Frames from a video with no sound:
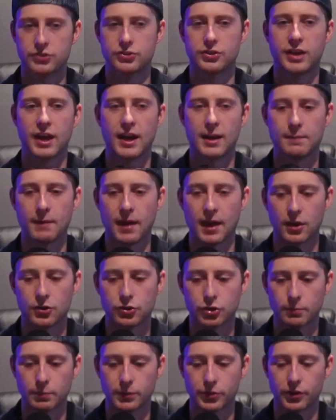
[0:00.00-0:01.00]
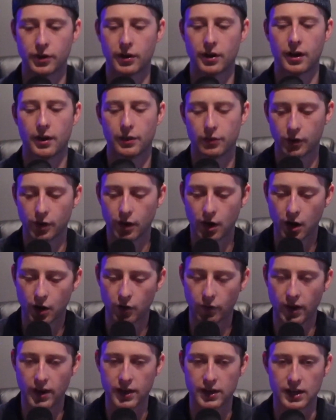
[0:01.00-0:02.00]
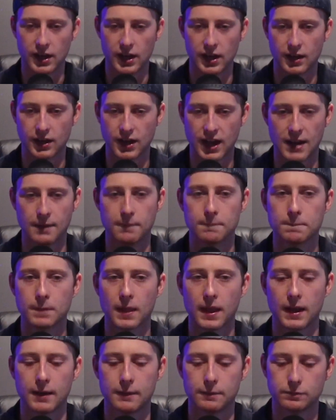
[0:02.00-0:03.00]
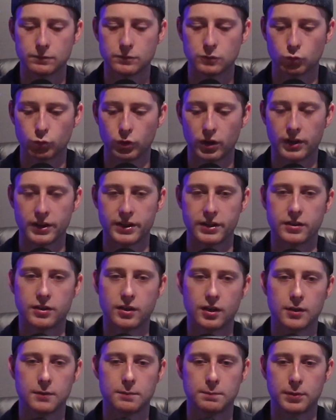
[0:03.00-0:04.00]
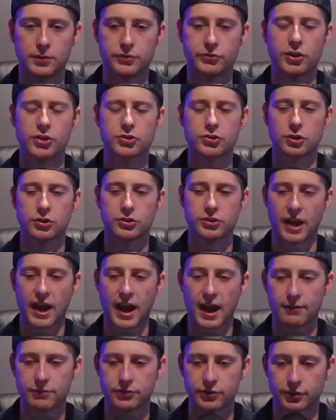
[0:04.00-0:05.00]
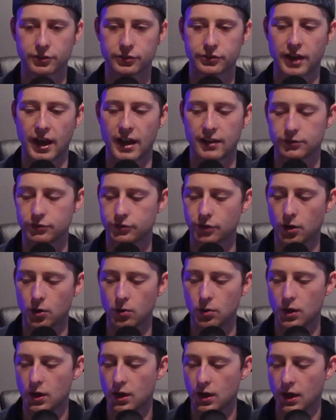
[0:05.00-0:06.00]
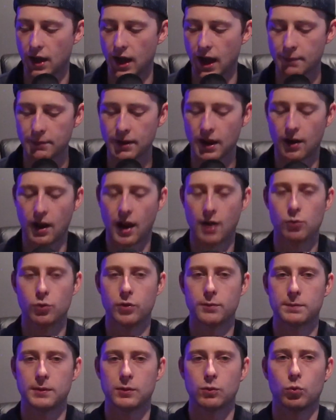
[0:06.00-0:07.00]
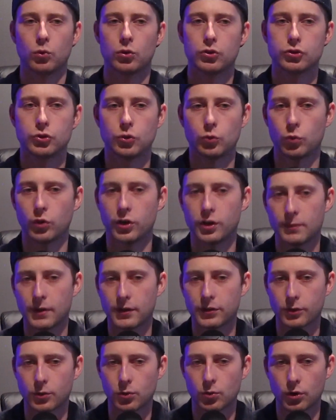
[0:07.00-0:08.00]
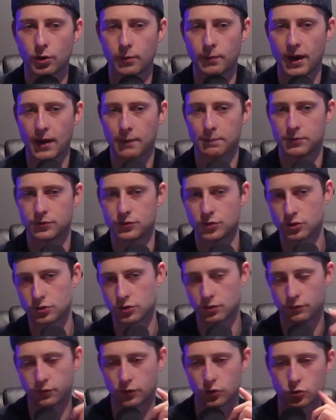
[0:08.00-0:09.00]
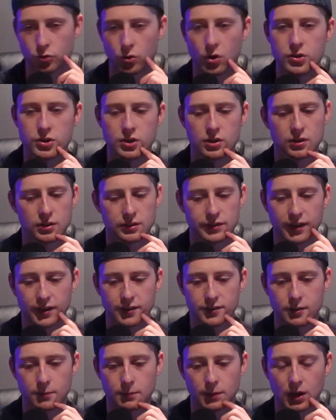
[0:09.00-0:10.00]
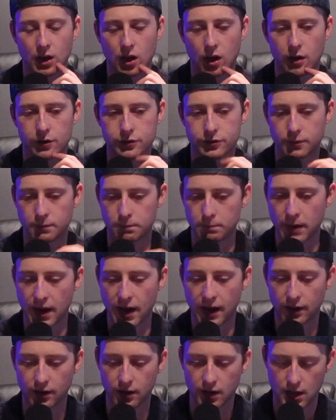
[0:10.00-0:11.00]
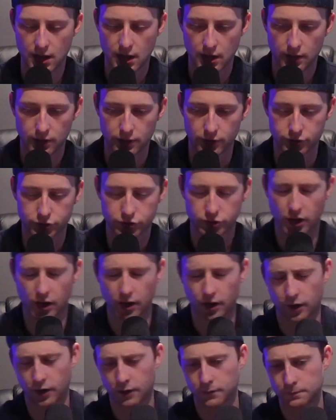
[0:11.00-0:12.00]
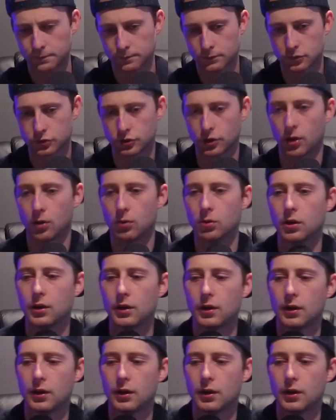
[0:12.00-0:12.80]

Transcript: game manager, but they're already in a really good position to have success. So I wouldn't be too worried about the quarterback position for Georgia. It looks like it's going to be Carson Beck, the starter. So,